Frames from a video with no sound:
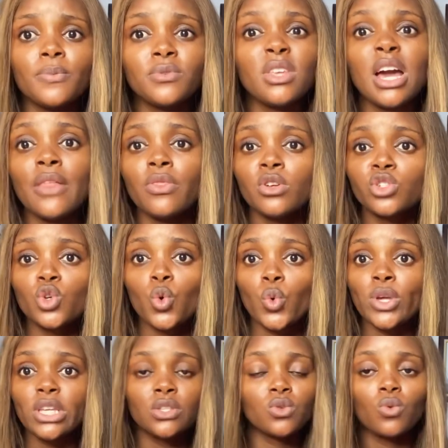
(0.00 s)
They are not
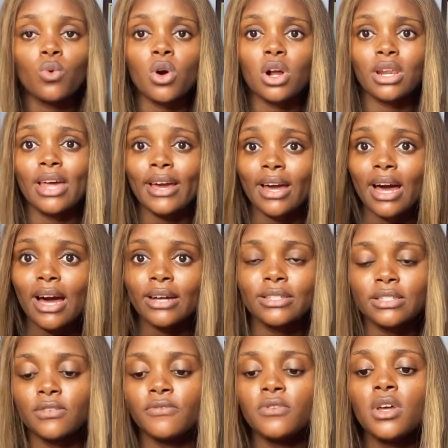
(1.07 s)
quick to work like
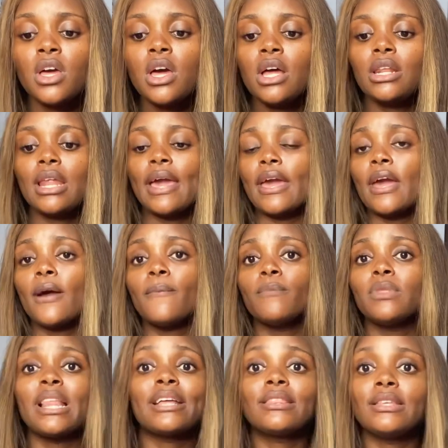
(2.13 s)
lightning
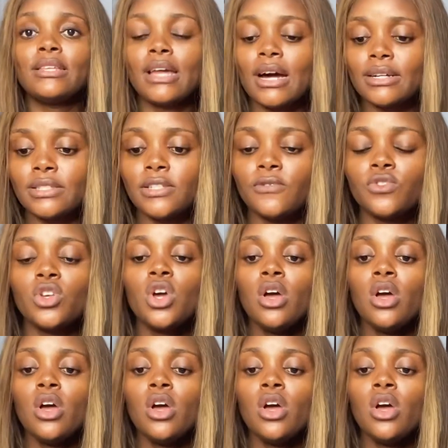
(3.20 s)
actives.